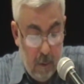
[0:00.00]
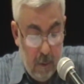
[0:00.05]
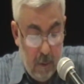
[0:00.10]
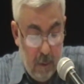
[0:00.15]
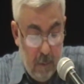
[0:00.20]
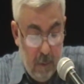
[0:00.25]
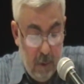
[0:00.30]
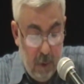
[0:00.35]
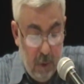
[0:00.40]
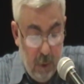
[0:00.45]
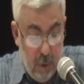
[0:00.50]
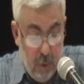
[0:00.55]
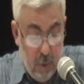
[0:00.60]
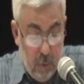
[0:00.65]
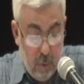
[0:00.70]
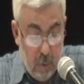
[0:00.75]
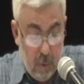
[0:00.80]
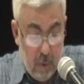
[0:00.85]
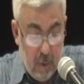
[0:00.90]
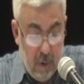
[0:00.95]
Number
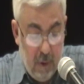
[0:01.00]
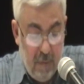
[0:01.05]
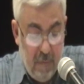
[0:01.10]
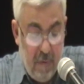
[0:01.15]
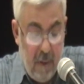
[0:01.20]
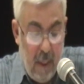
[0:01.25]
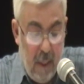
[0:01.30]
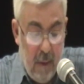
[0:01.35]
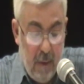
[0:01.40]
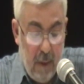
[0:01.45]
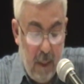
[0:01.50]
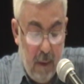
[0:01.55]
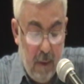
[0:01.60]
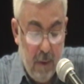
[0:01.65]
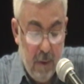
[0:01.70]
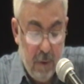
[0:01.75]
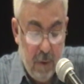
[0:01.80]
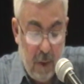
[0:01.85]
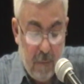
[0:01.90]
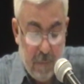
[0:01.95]
two, evade
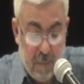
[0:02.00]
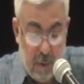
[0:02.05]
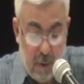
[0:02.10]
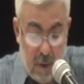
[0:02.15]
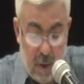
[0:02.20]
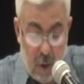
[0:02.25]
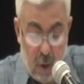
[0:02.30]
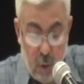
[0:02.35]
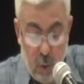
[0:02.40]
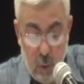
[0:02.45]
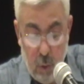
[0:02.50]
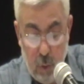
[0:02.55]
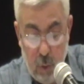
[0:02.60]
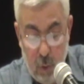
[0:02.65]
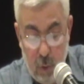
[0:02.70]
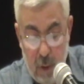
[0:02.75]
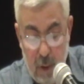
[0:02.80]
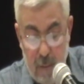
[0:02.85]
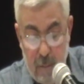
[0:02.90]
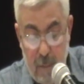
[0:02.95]
any reference
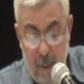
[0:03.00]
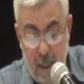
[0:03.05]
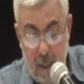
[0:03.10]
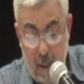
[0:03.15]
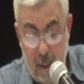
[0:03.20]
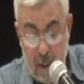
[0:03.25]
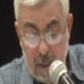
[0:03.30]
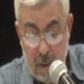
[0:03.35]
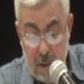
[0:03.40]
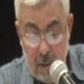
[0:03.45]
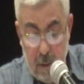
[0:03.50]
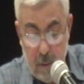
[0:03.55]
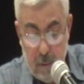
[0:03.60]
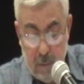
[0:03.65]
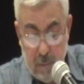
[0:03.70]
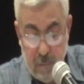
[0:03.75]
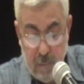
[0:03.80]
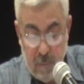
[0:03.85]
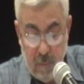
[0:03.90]
to the past